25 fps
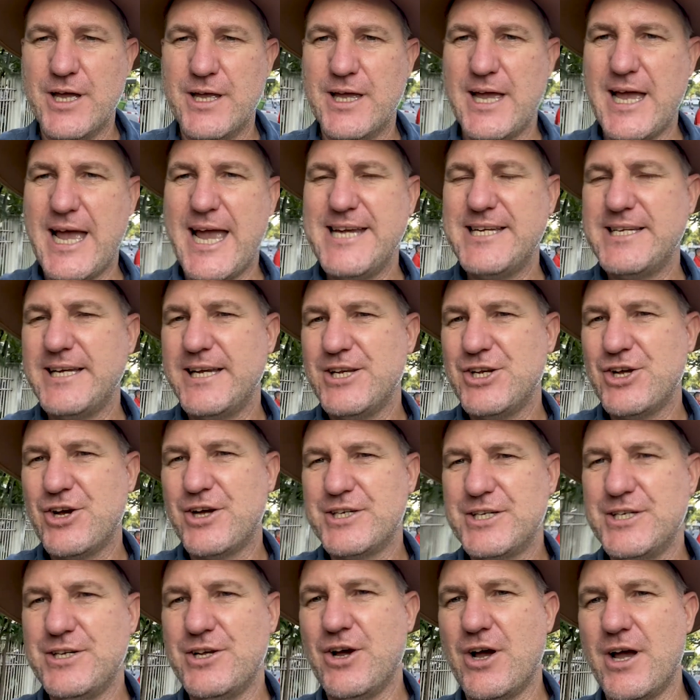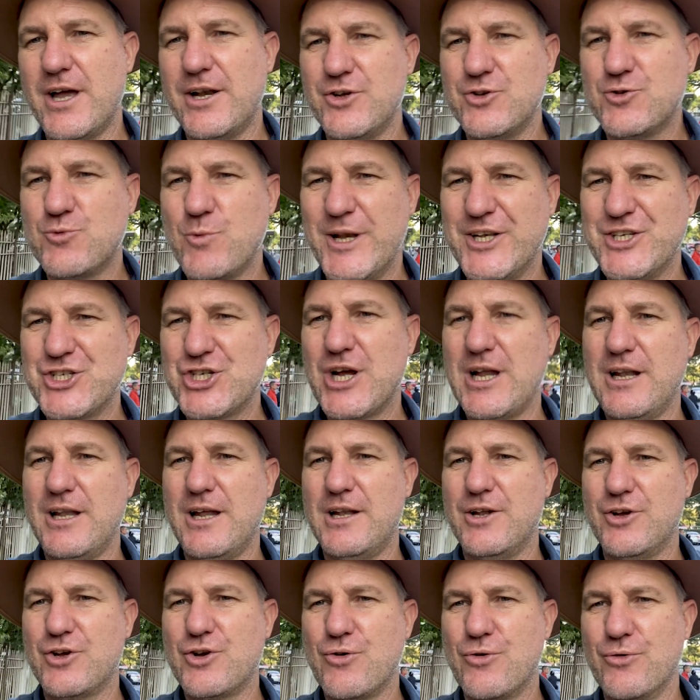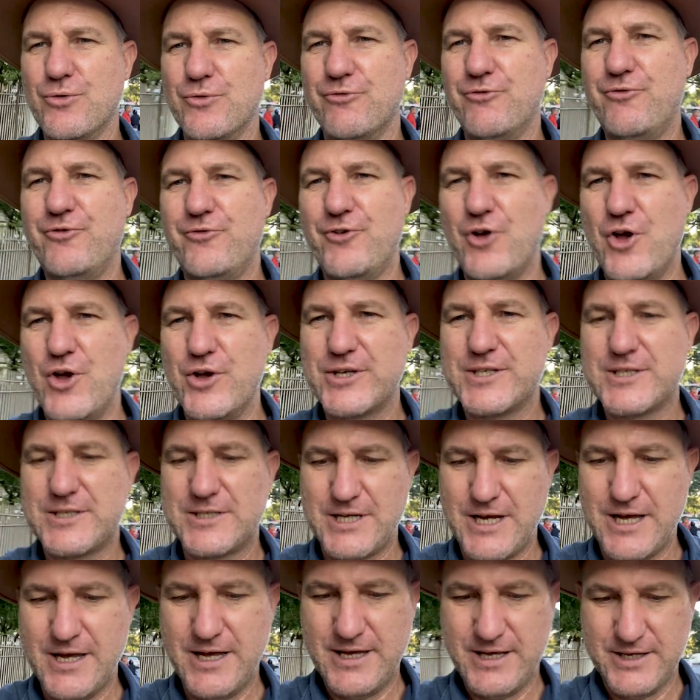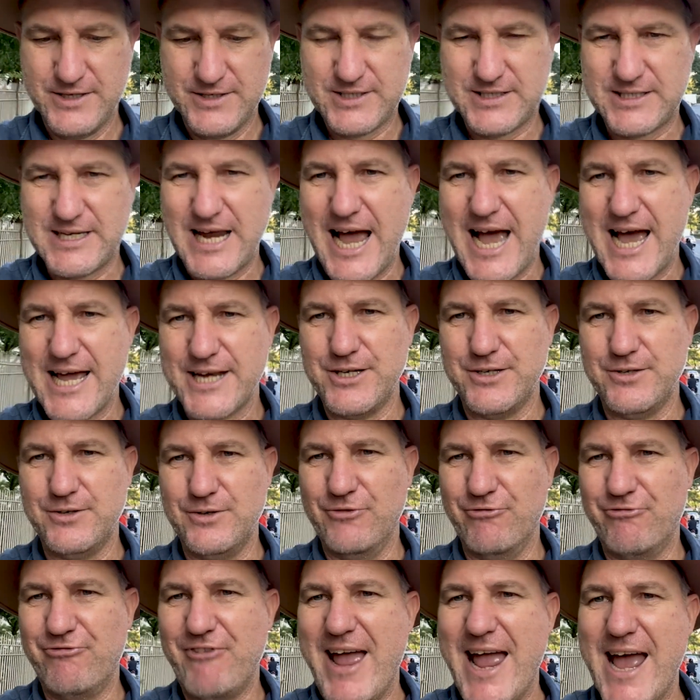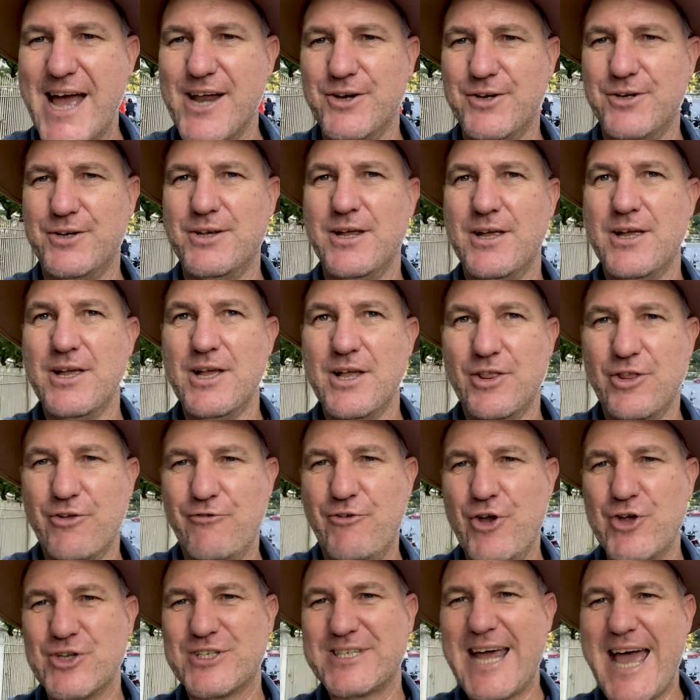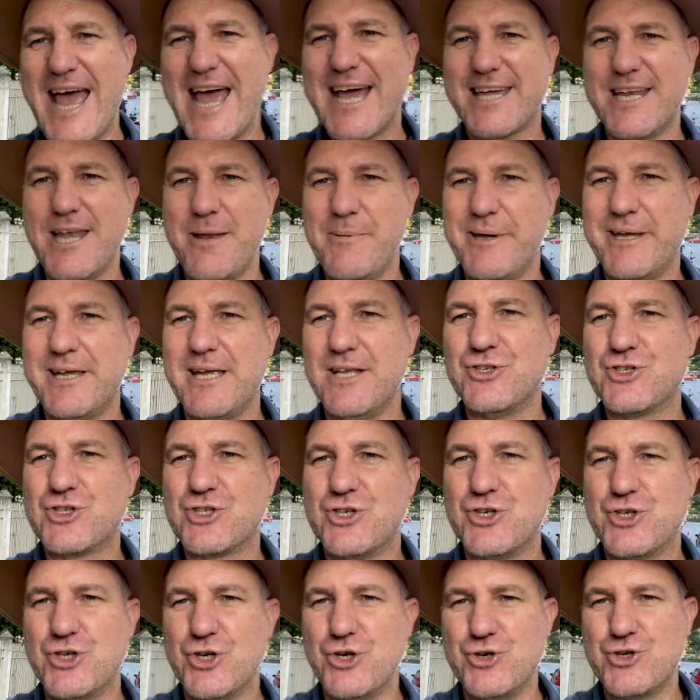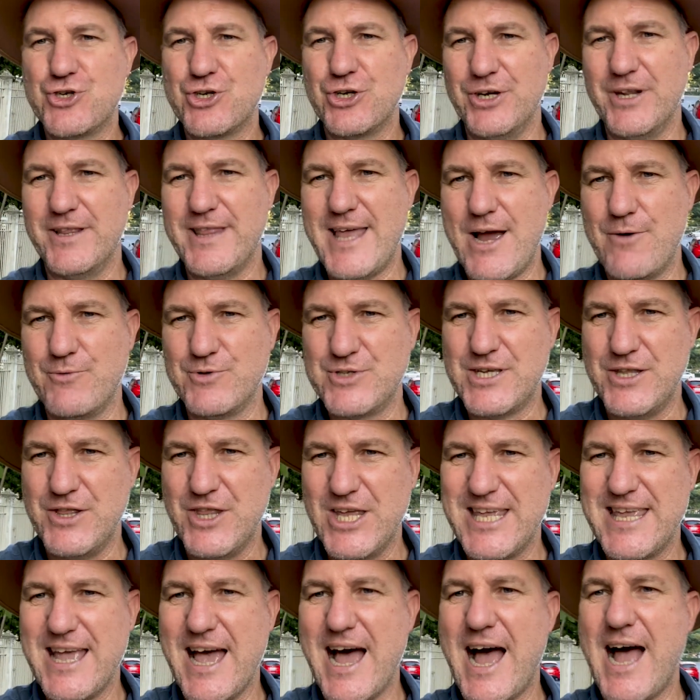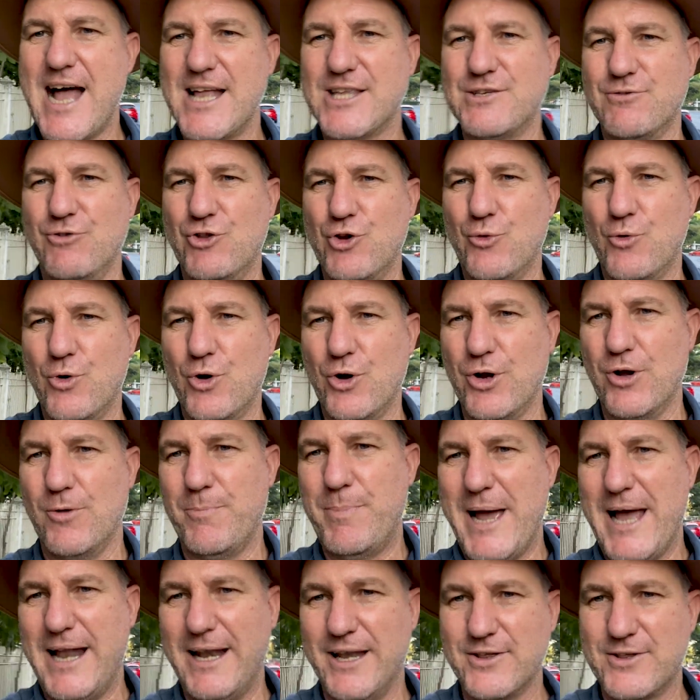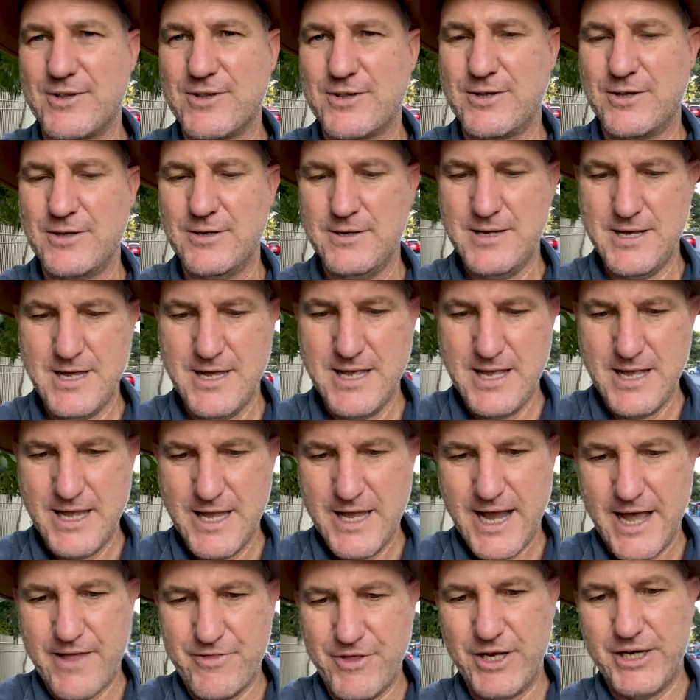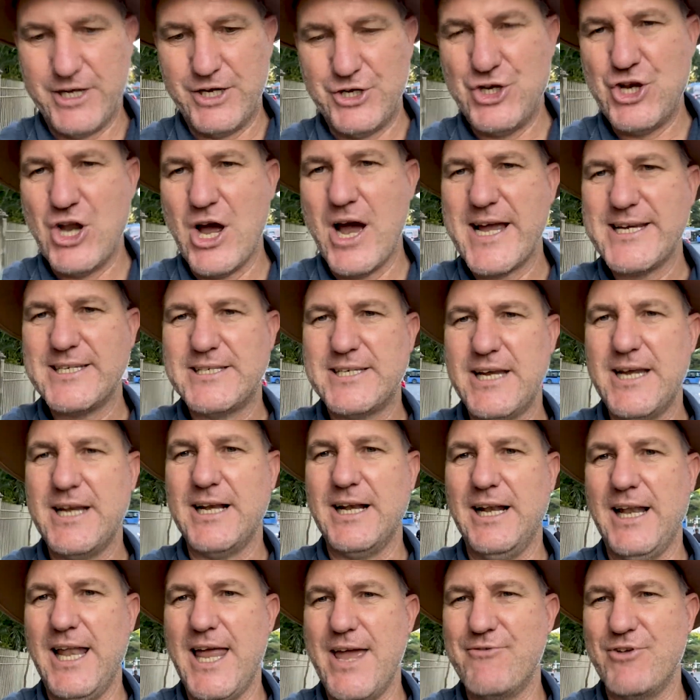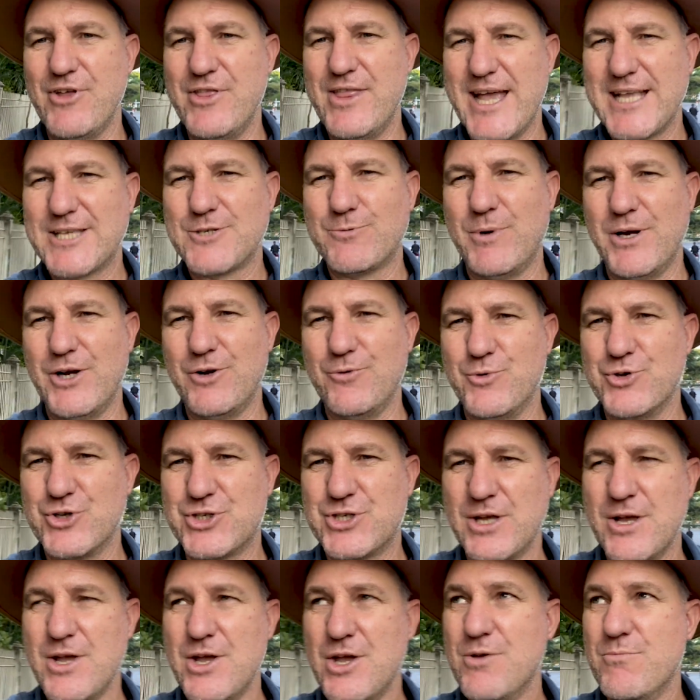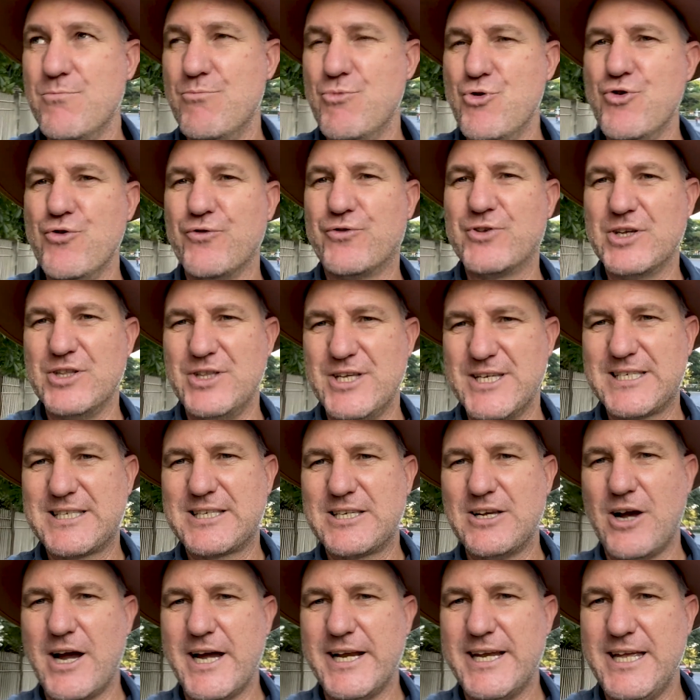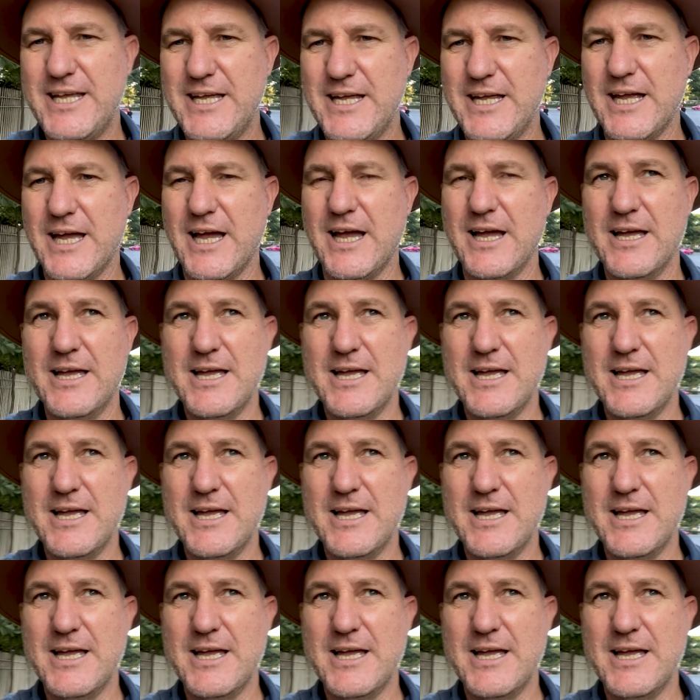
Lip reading: 1899 is when Chulalongkorn first started and founded the first academic institution, and that was in the yards of the Royal Palace. And then in 1911, that's when it was moved to this site here,